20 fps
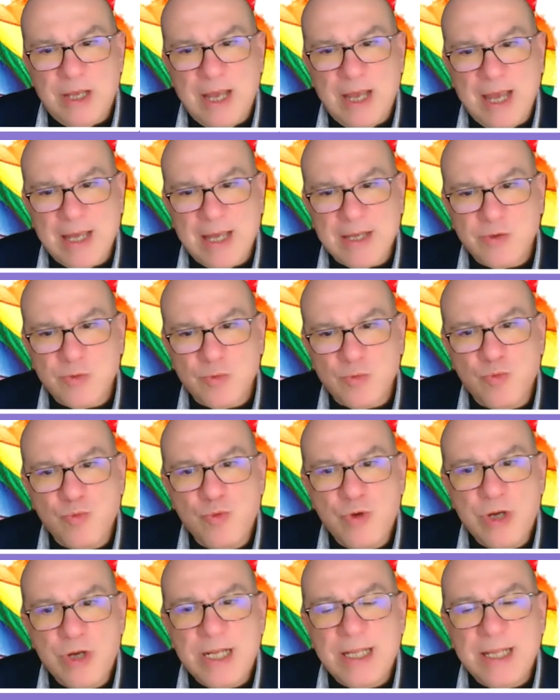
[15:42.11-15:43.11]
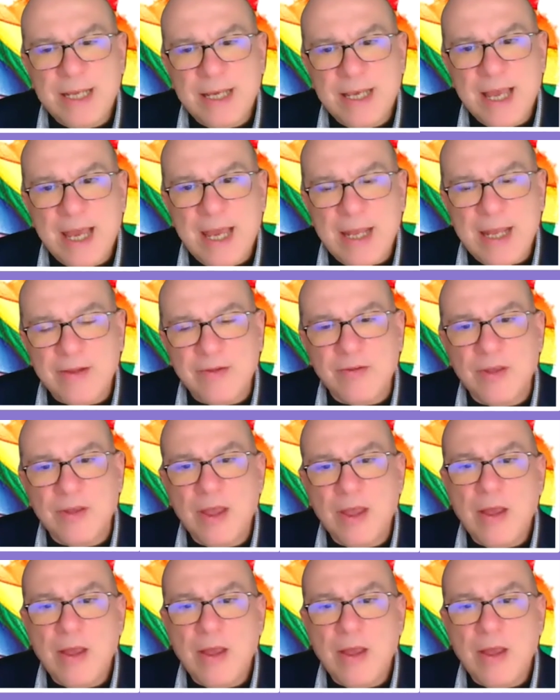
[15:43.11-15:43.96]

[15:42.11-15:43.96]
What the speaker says: has really gained.